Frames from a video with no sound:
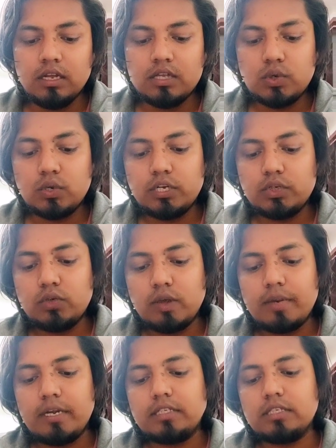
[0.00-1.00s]
So
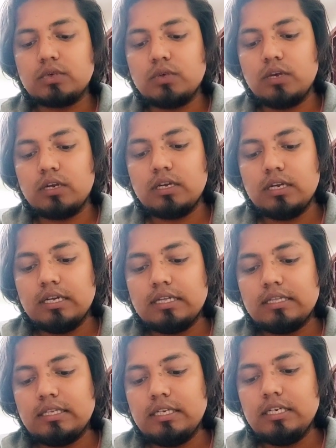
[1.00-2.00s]
d2y by dx square,
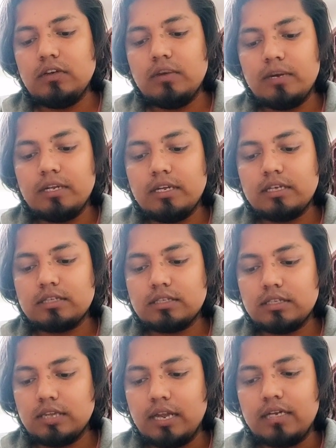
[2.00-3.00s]
3dy by dx,
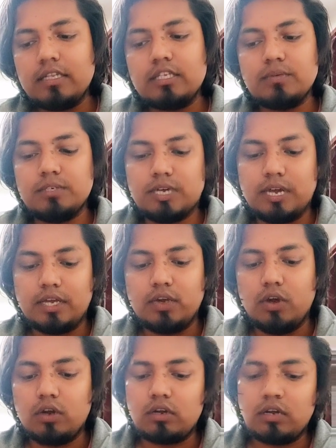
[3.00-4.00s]
and this much I
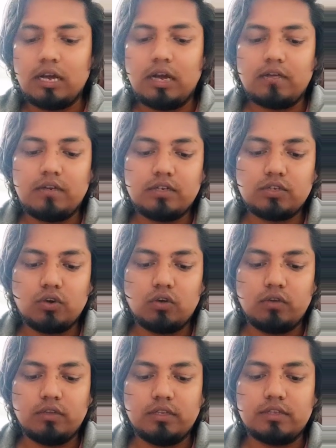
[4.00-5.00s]
got after
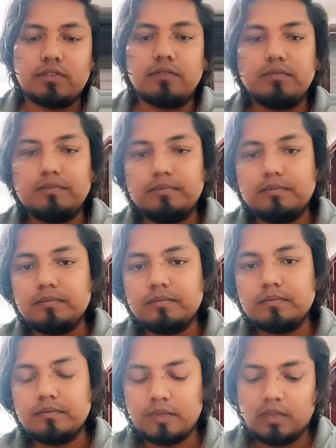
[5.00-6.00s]
solving this.
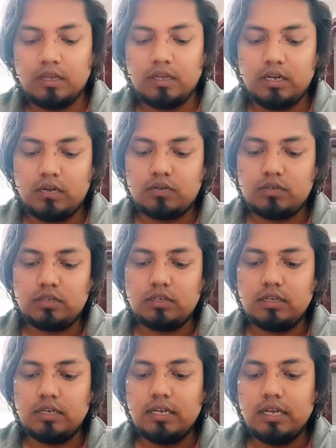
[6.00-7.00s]
Now see,
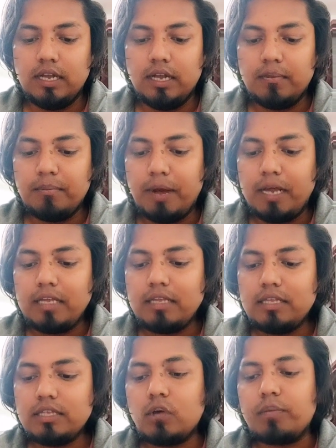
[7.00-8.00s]
by
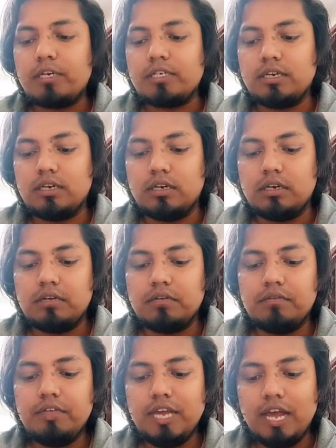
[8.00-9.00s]
this operation,
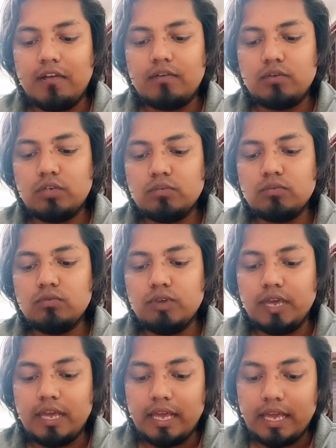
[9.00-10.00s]
we have to remove
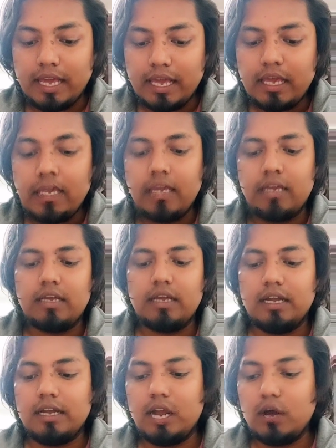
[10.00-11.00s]
A.
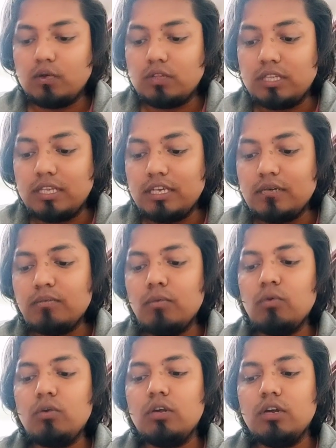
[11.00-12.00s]
Now think
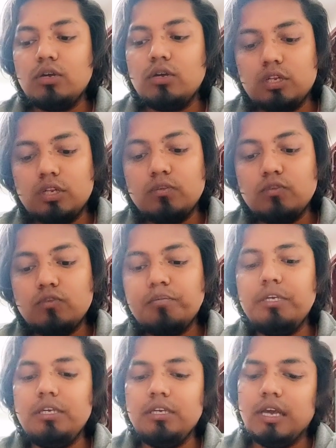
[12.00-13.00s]
more to remove
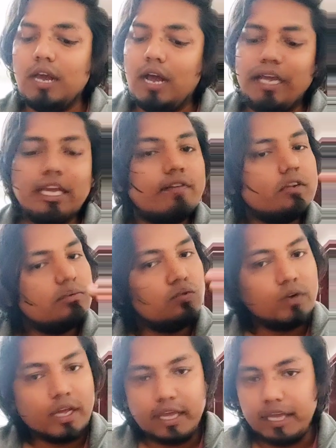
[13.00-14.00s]
B. I have
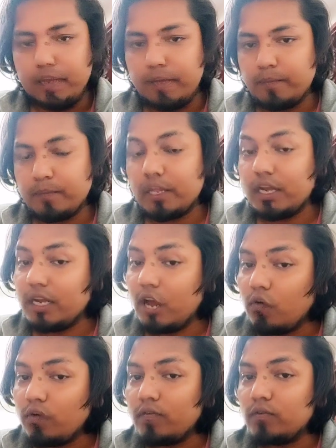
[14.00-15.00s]
removed A.
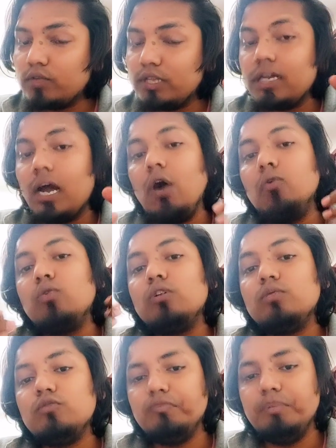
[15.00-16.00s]
Now we have to think how to
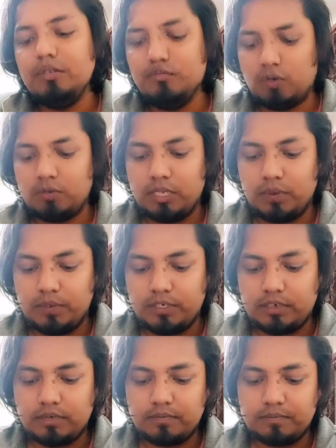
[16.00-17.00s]
remove B from the
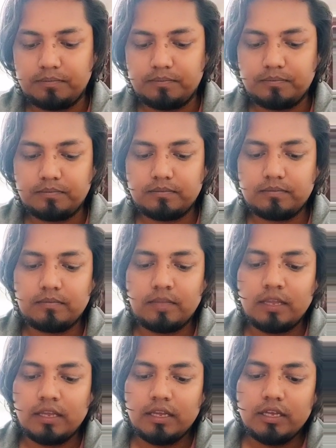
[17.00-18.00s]
equation.
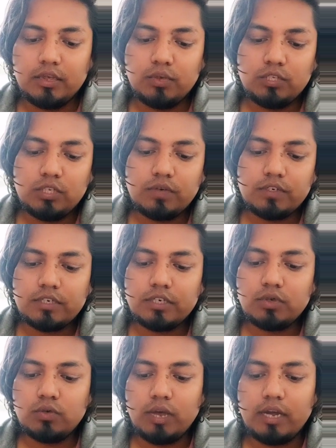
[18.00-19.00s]
Use
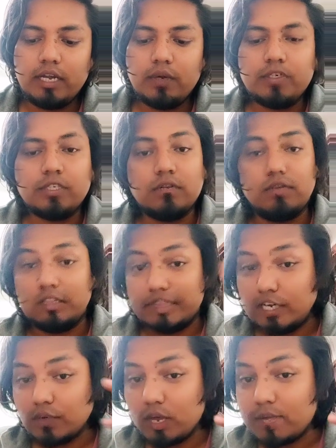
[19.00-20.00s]
equation 2 and equation 1.
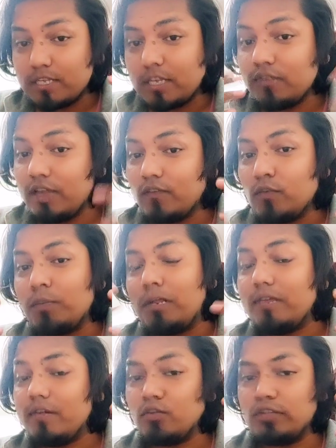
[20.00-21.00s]
That's what I'm saying. We have to play,
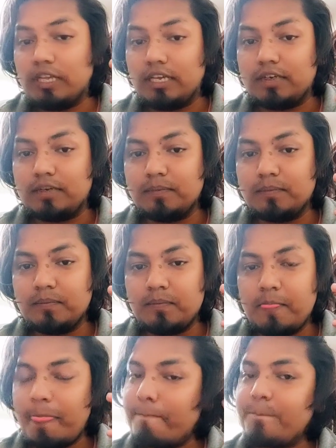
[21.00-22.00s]
we have to think.
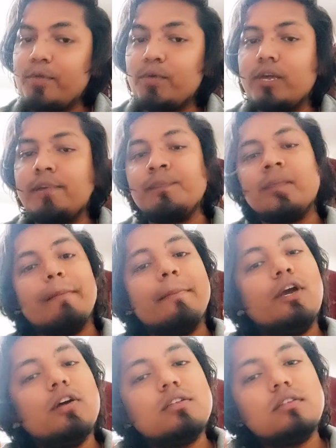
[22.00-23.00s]
Okay.
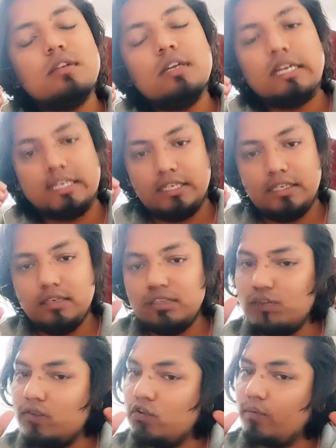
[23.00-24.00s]
Because here
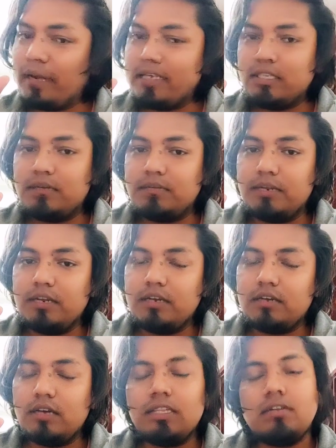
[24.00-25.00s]
you have to apply some
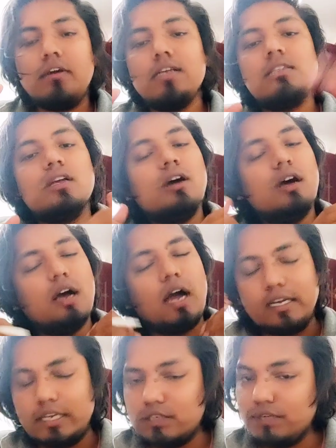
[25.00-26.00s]
brain. Otherwise,
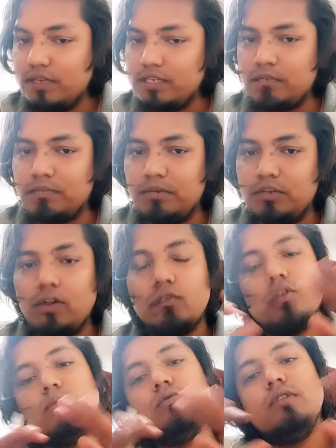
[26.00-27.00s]
idea is very simple. You have
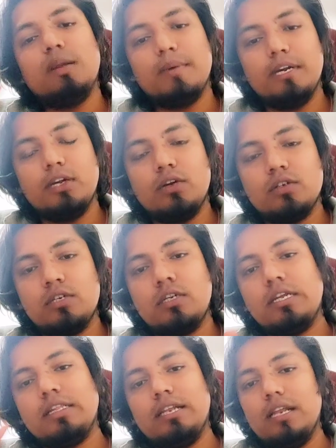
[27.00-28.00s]
to remove the arbitrary
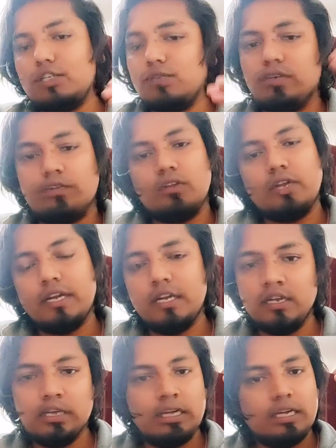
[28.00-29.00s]
constant in the last whatever you are
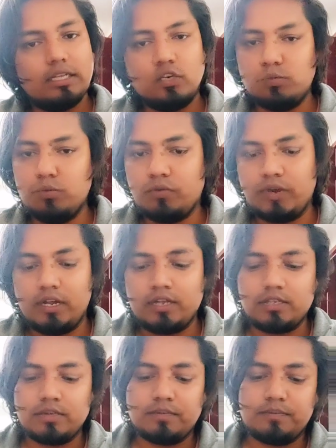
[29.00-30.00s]
getting. That will be your final
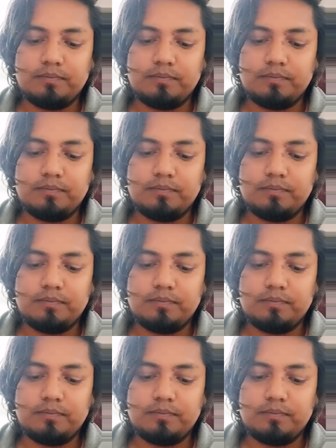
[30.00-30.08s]
answer.